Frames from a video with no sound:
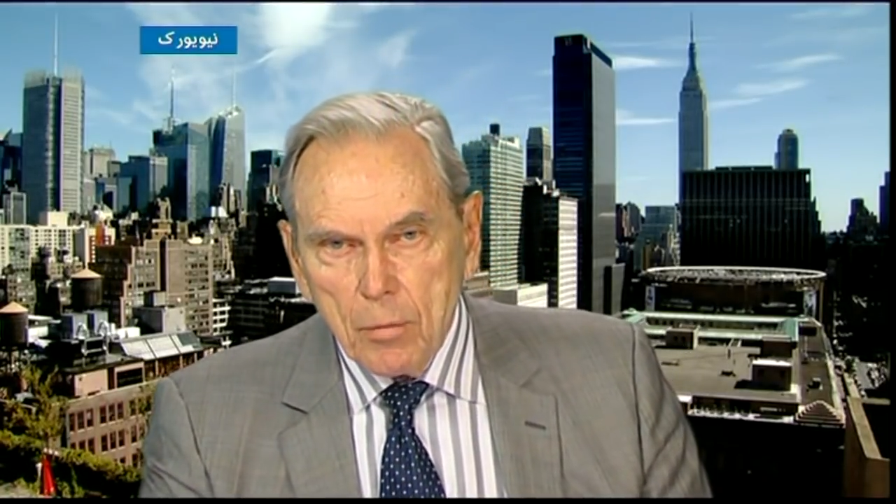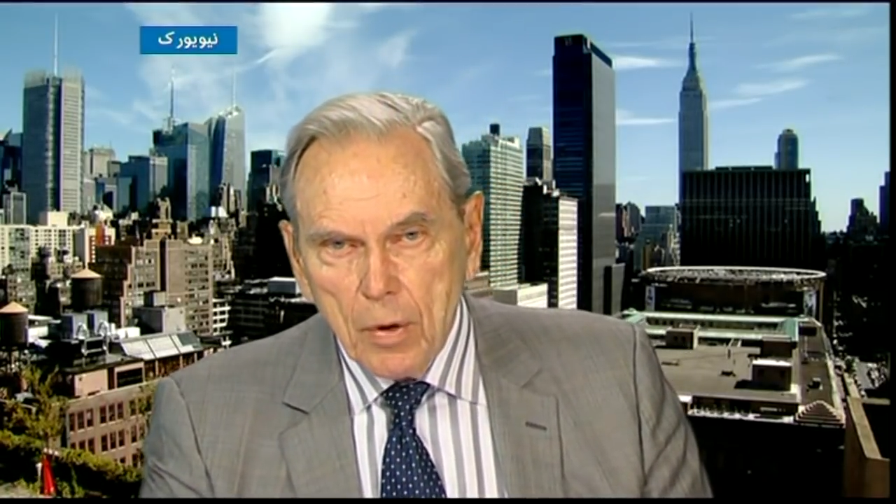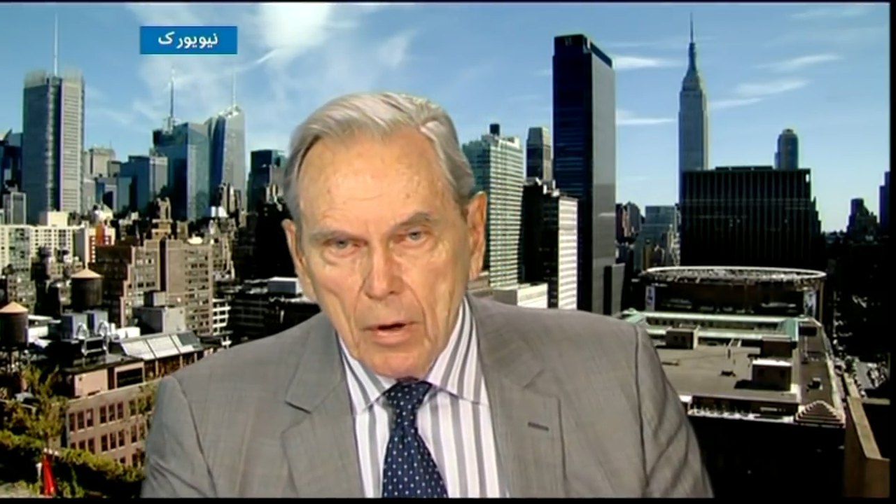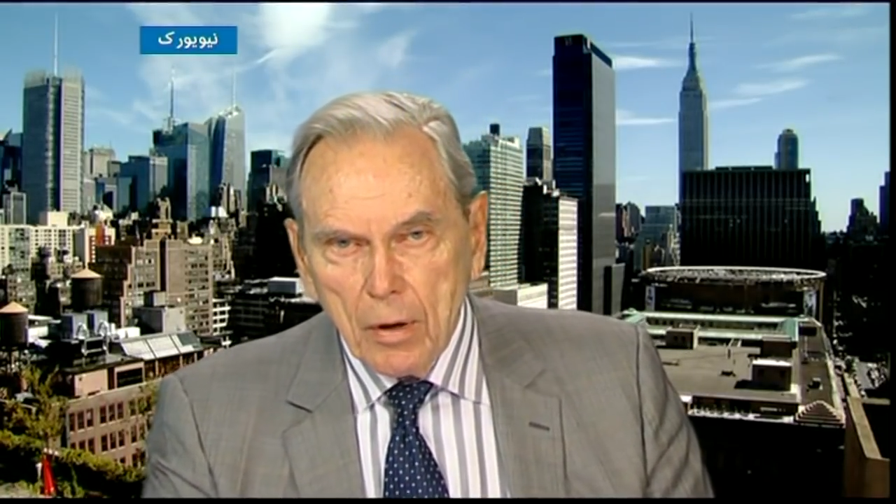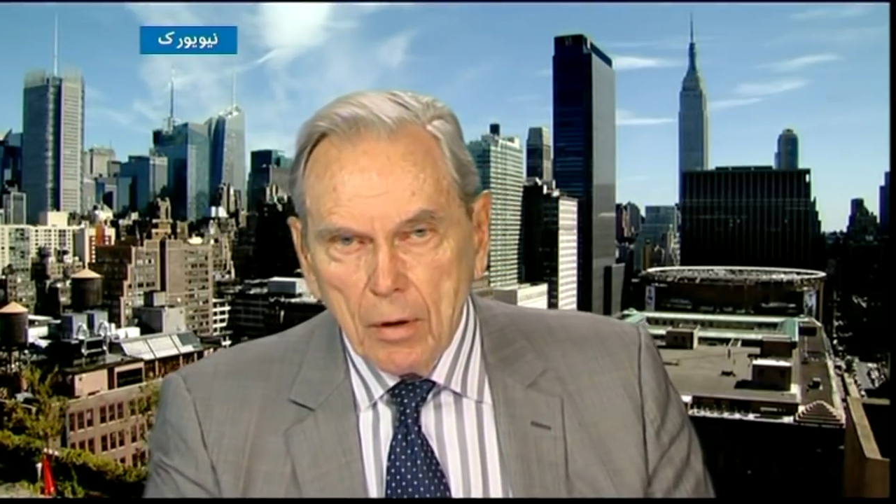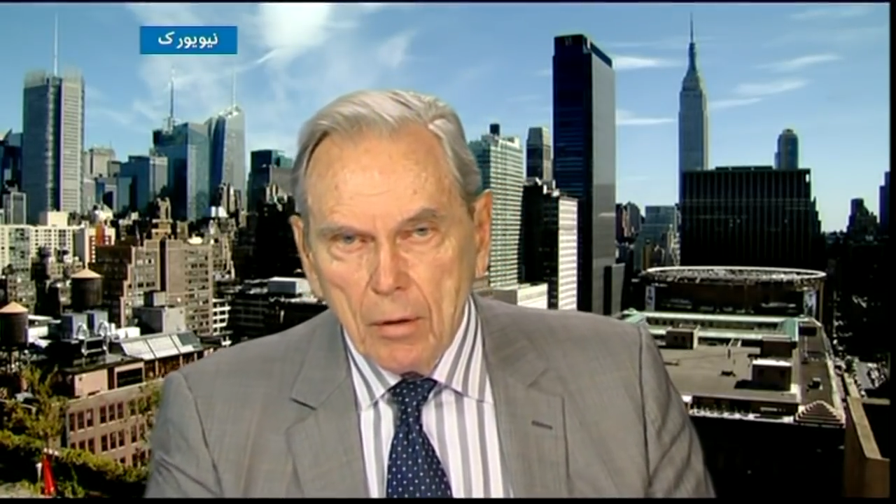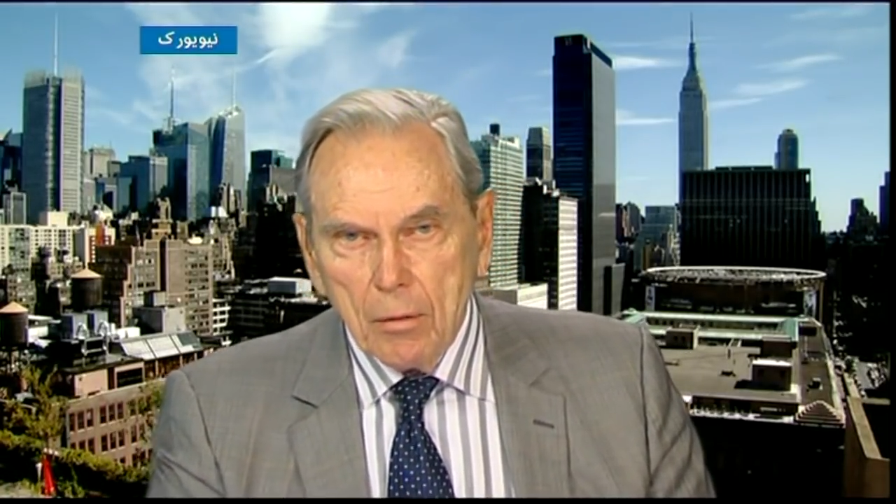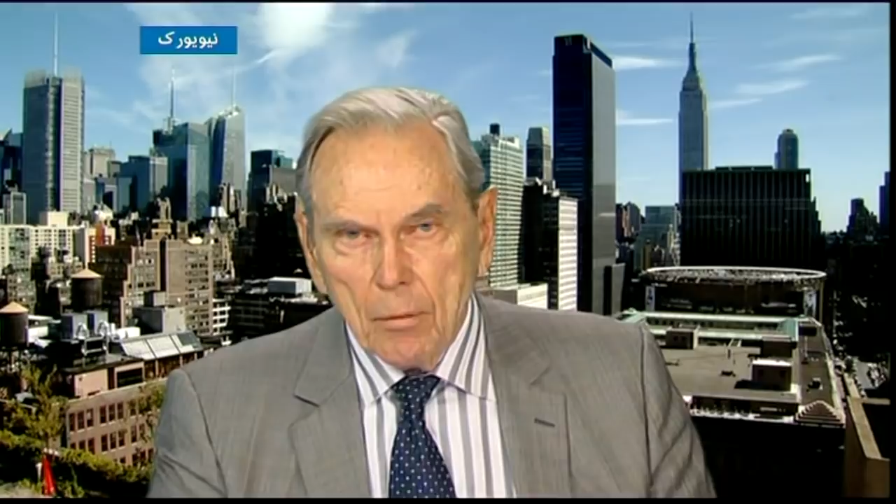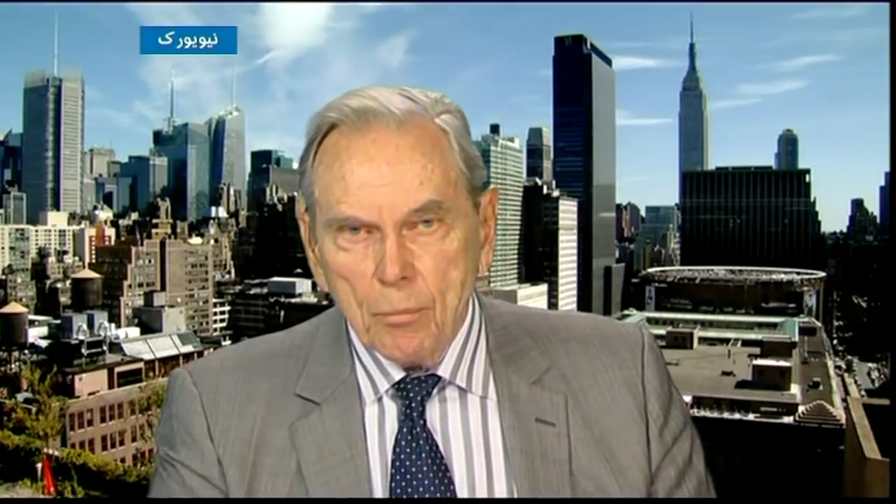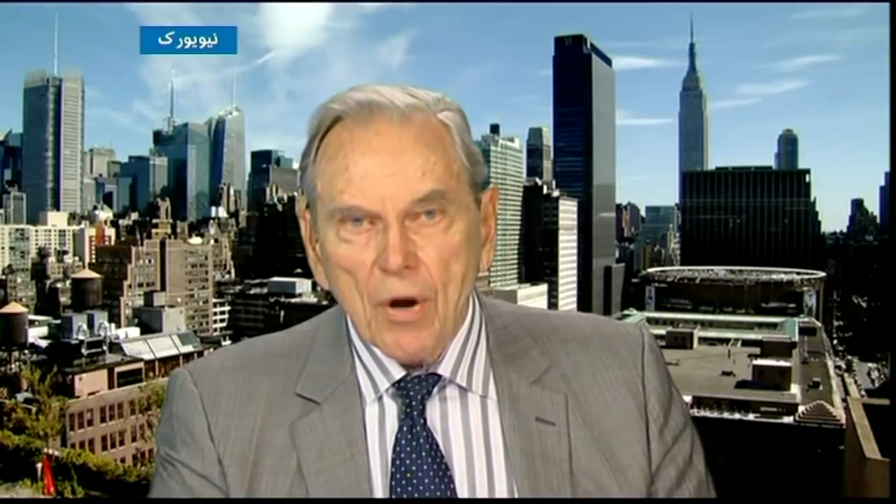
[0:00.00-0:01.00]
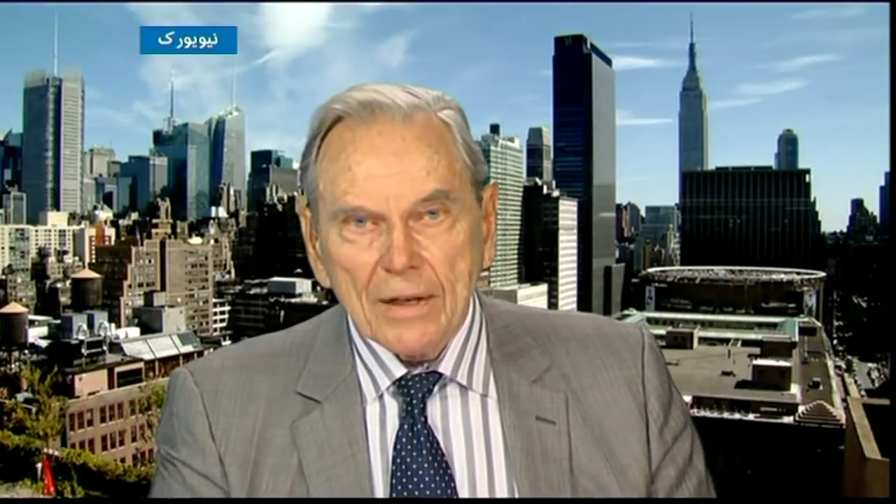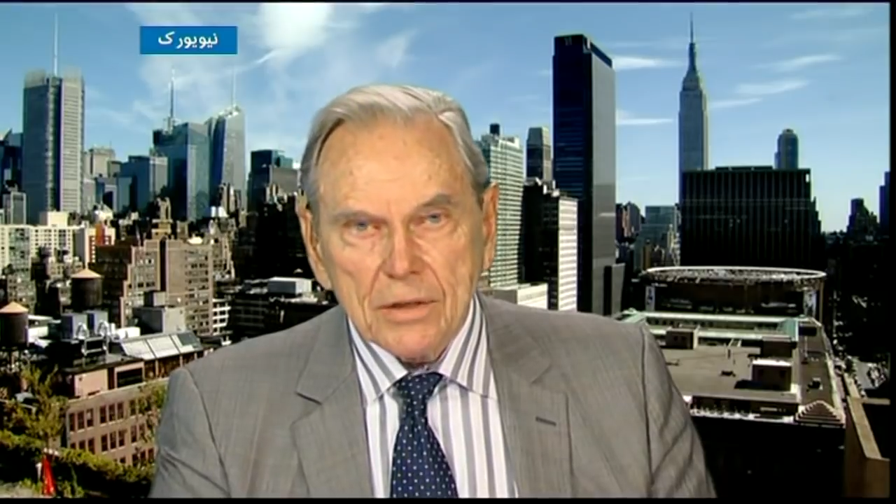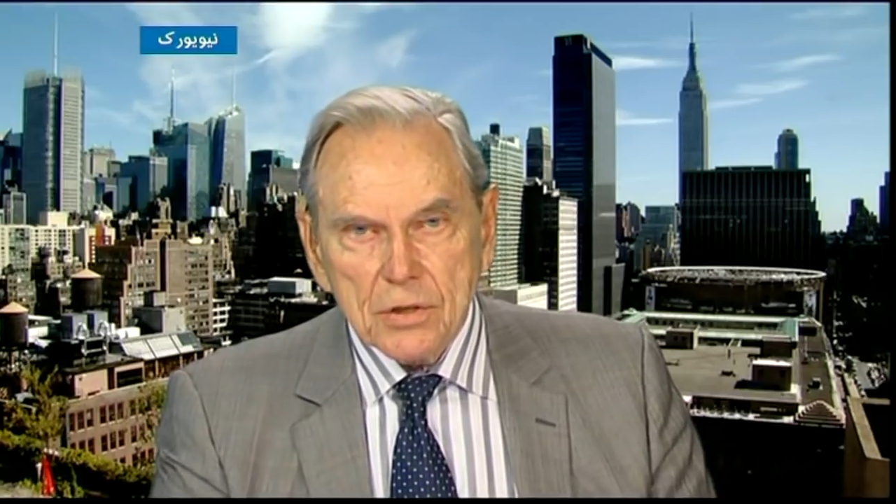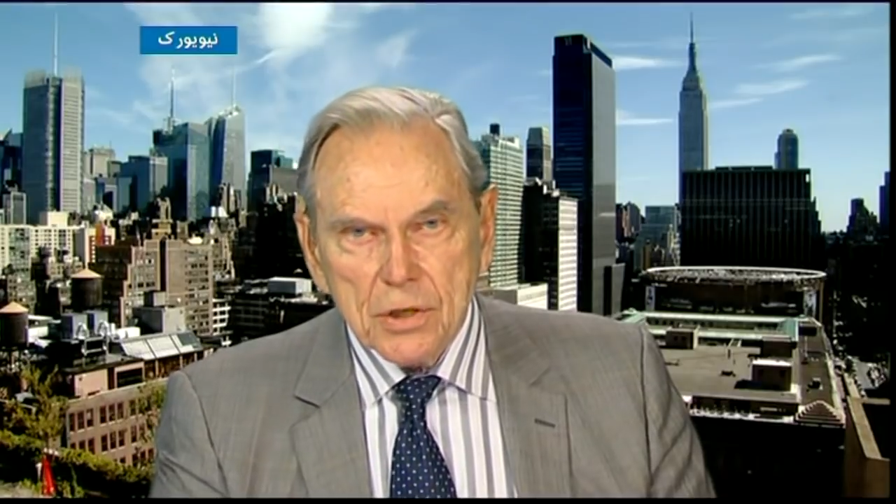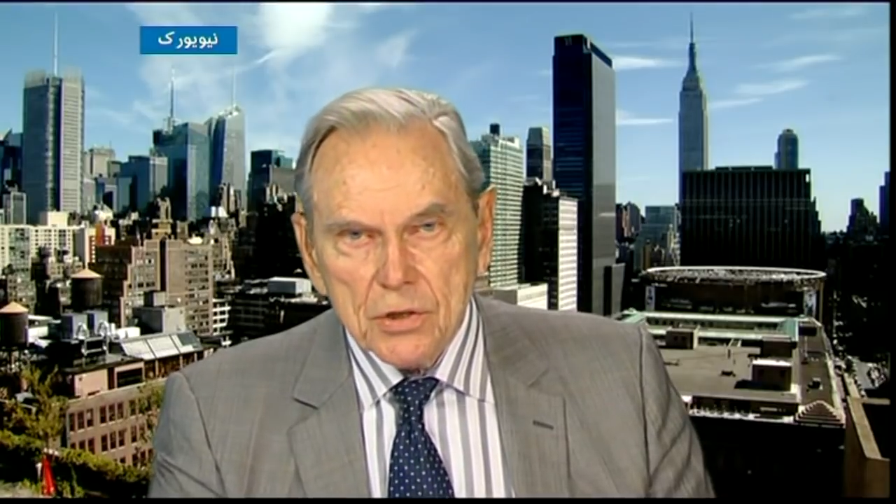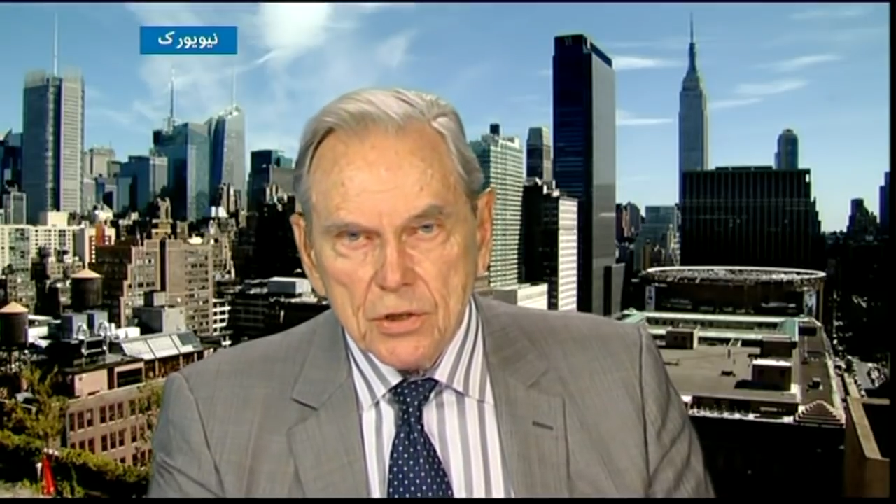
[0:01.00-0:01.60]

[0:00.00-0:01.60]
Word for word: uh, practices